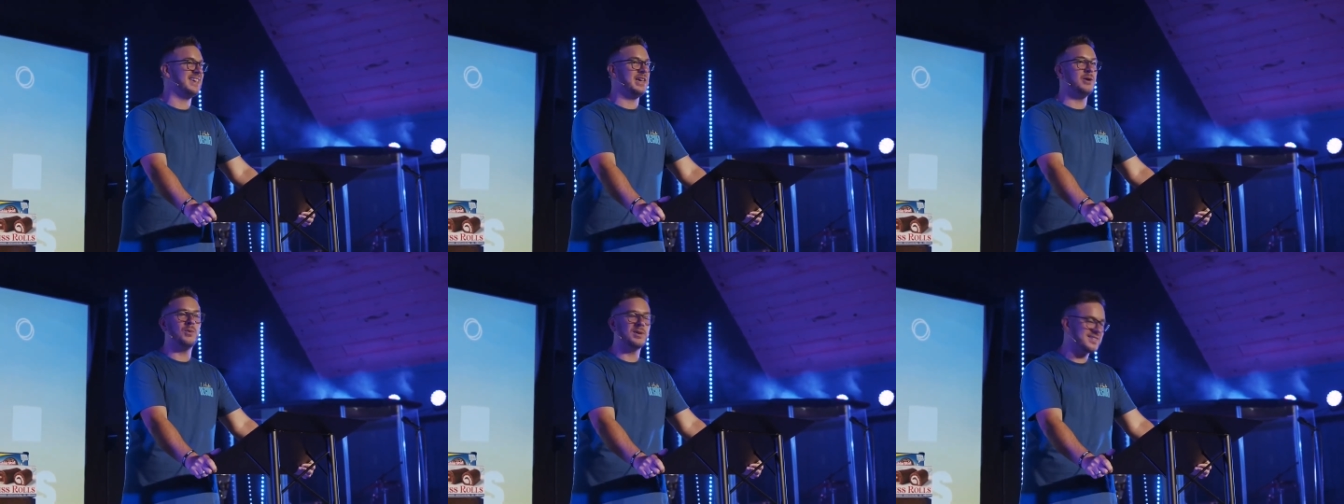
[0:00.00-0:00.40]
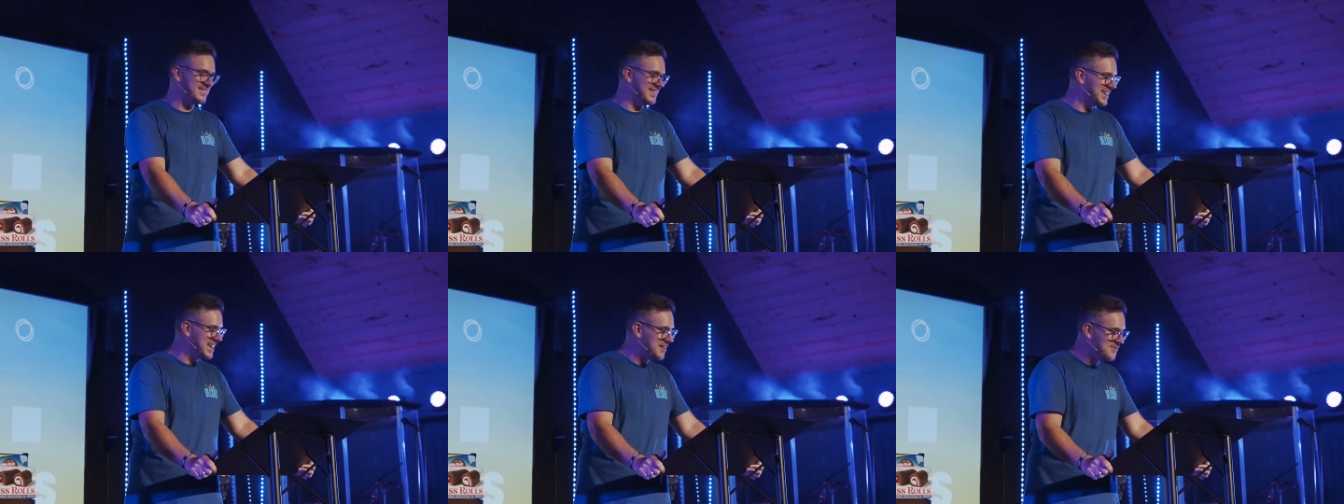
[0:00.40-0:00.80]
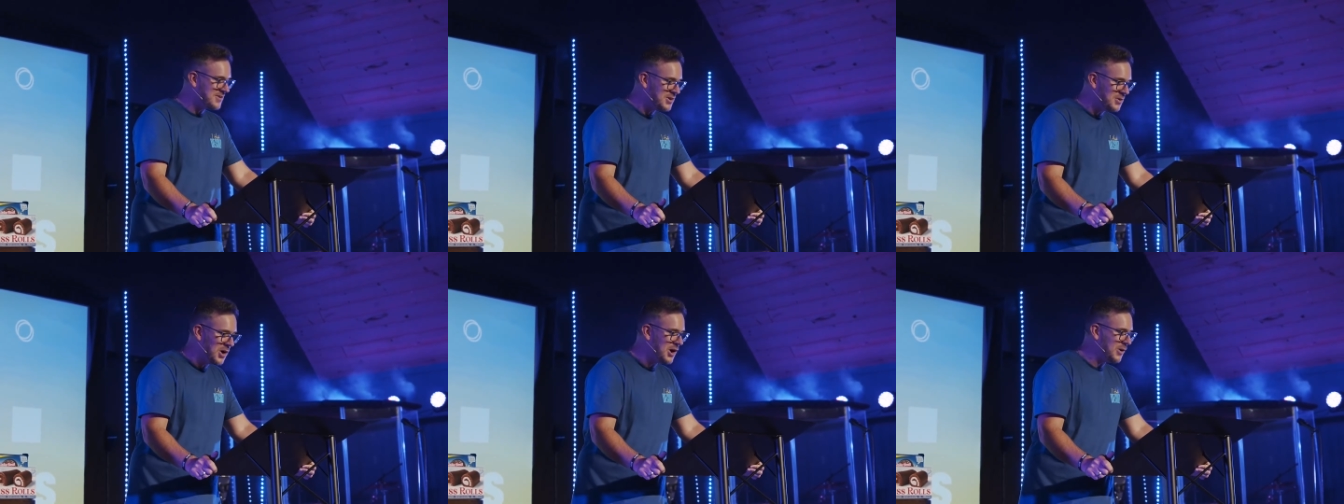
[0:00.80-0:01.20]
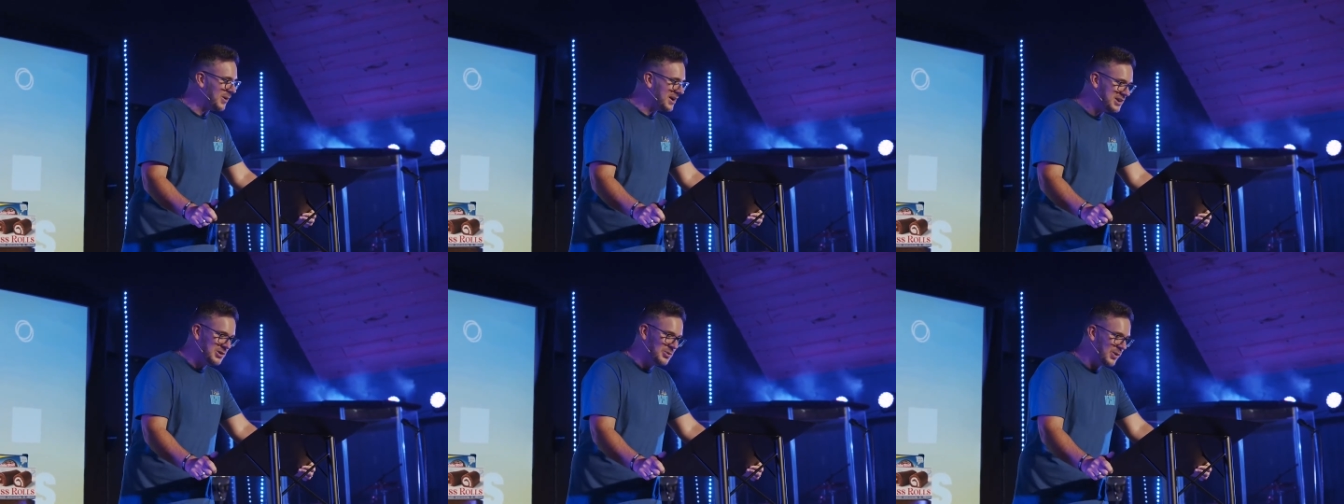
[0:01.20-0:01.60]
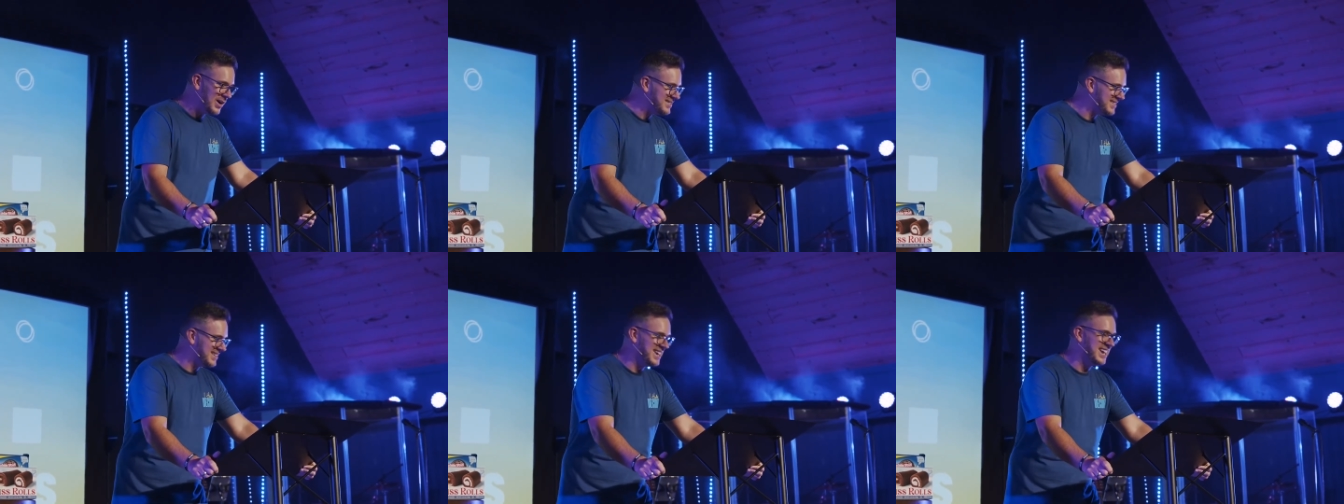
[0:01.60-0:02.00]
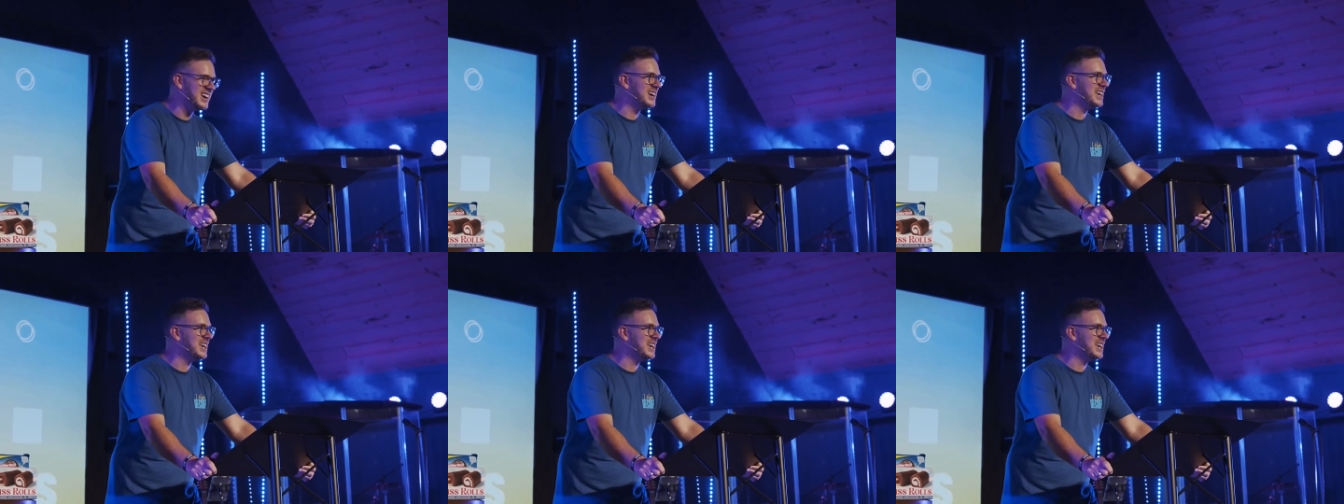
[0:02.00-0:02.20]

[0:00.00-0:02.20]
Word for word: He wants to give you what you want to hear.